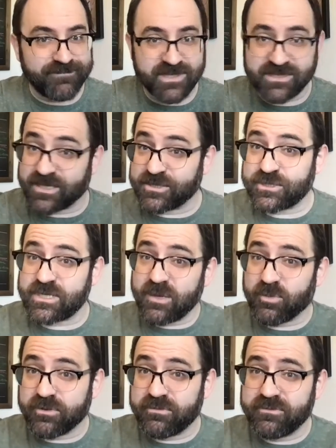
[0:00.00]
because it's
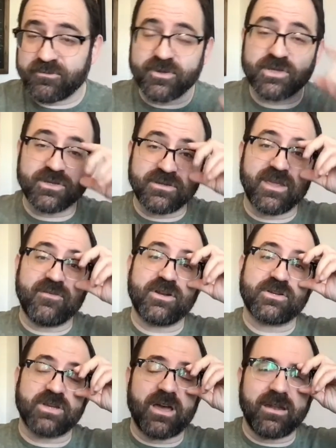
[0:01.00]
Hebrew, we should give it a
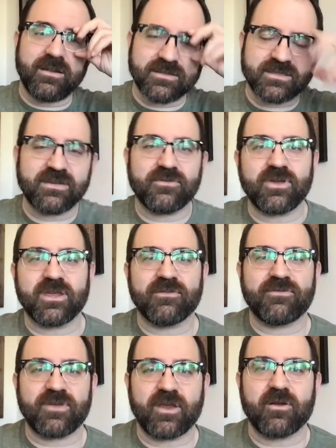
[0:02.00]
shot and see if we can
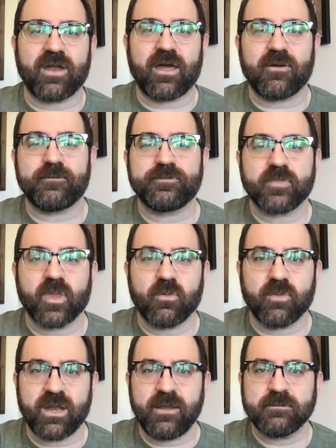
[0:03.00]
figure it out.
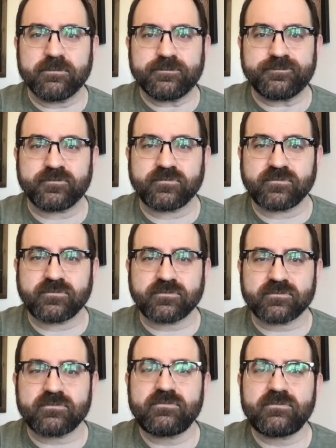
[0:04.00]
Ready?
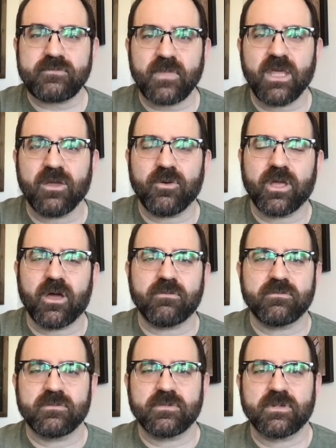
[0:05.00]
Here we go.
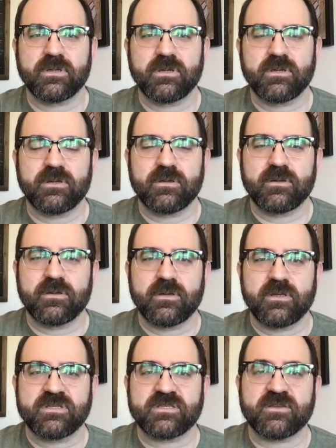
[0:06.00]

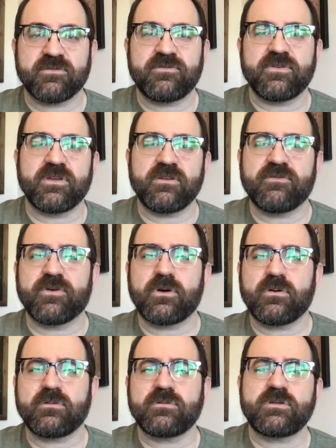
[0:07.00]

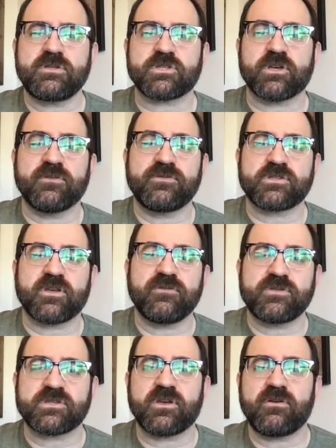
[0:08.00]
Sivivon, Sov, Sov,
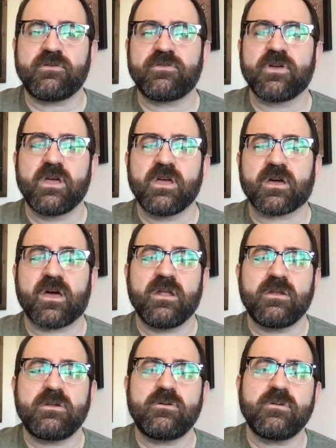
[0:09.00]
Sov,
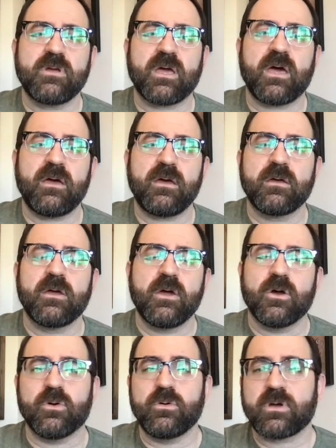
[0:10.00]
Hanukkah,
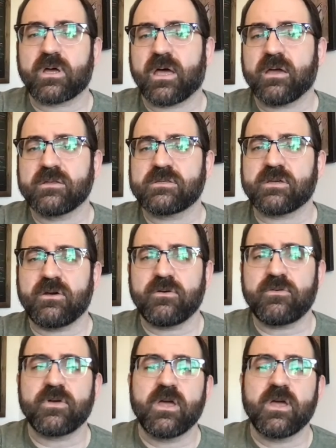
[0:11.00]
hu Chag Tov,